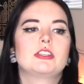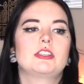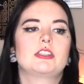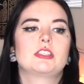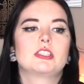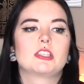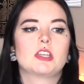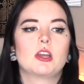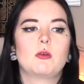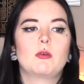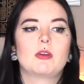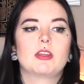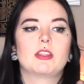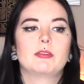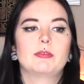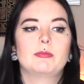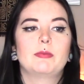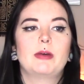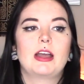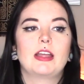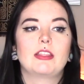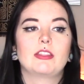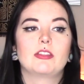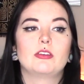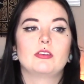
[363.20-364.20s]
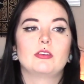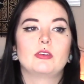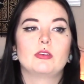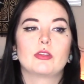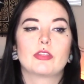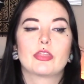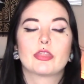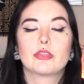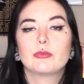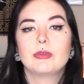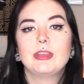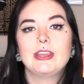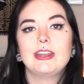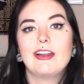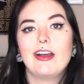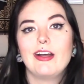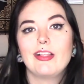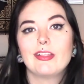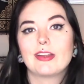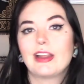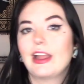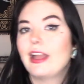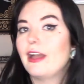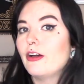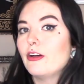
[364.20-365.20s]
just go with my little three
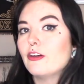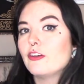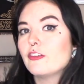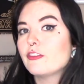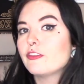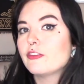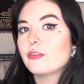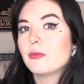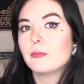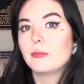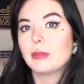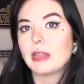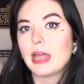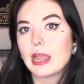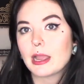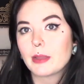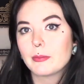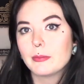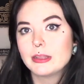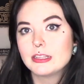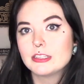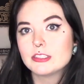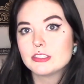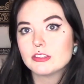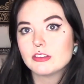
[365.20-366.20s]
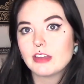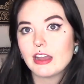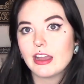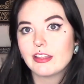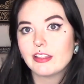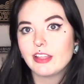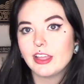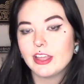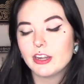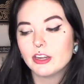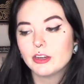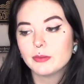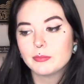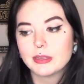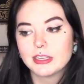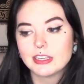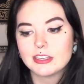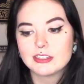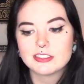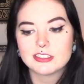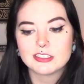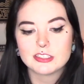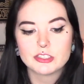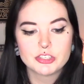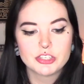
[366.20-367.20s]
dollar E L F black pencil eyeliner
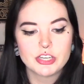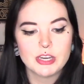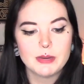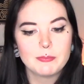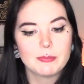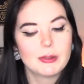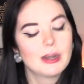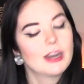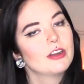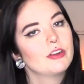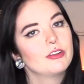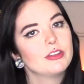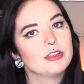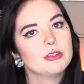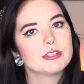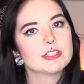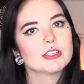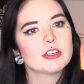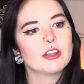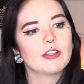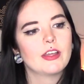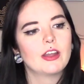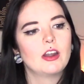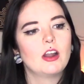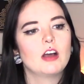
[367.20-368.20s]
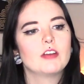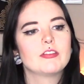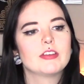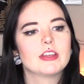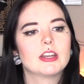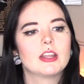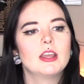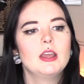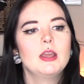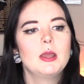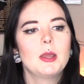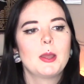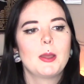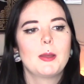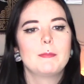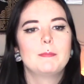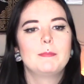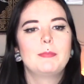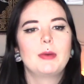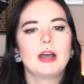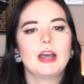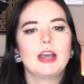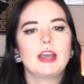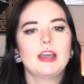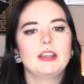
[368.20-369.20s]
because it's cheap and I don't use it all that often,
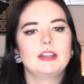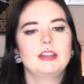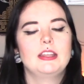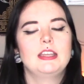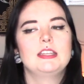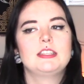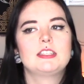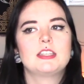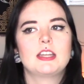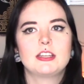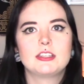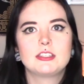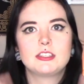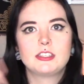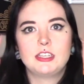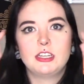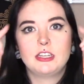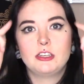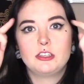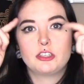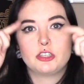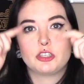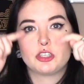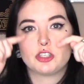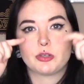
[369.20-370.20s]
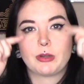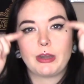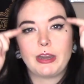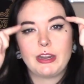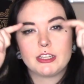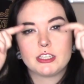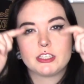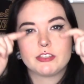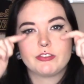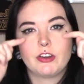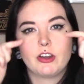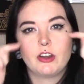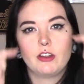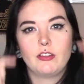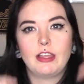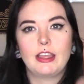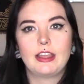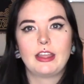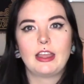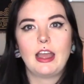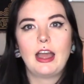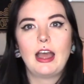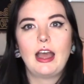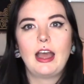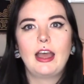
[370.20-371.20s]
but it does tend to transfer.
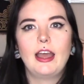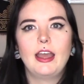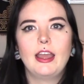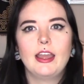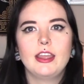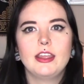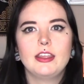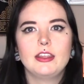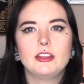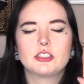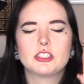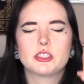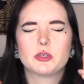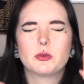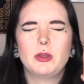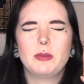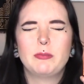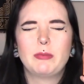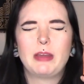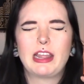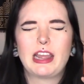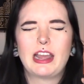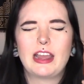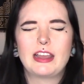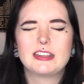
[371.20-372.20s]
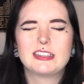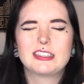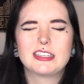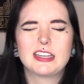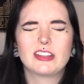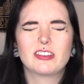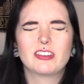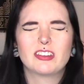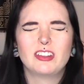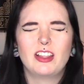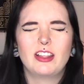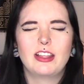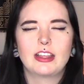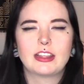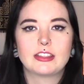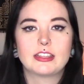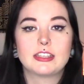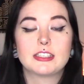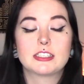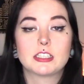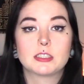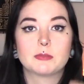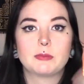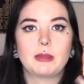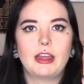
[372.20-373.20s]
Like I squint my eyes together a lot like
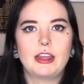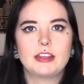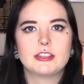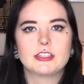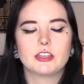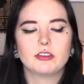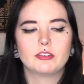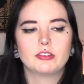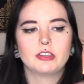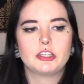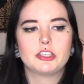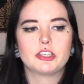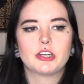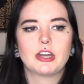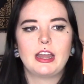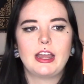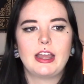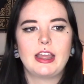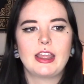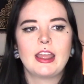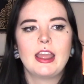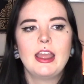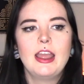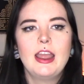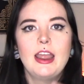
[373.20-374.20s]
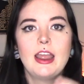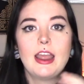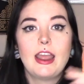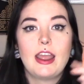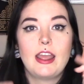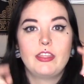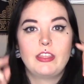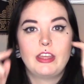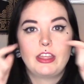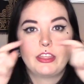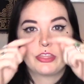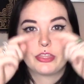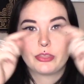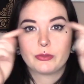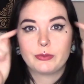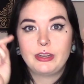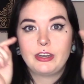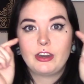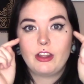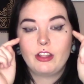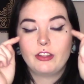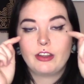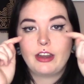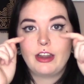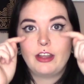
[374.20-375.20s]
this because my eyes get really dry, and that three
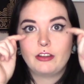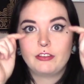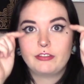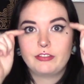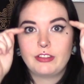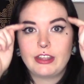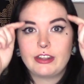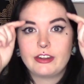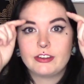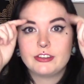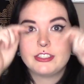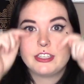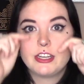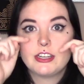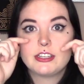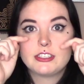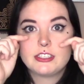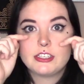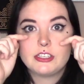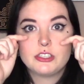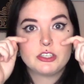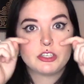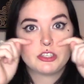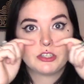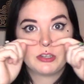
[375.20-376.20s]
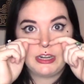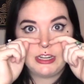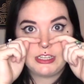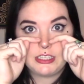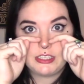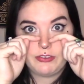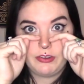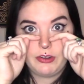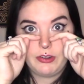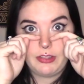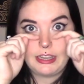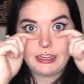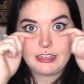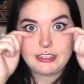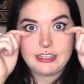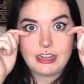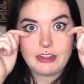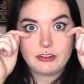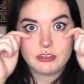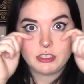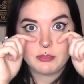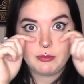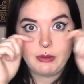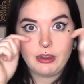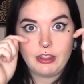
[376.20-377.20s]
dollar E L F liner does tend to transfer like
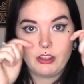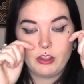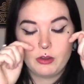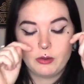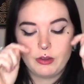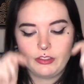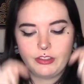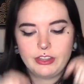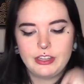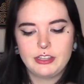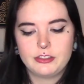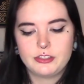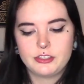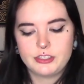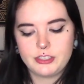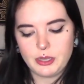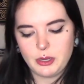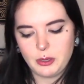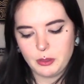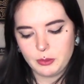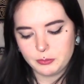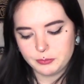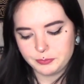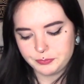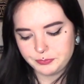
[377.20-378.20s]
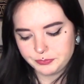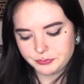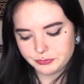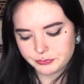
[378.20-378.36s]
down to my lower lid. So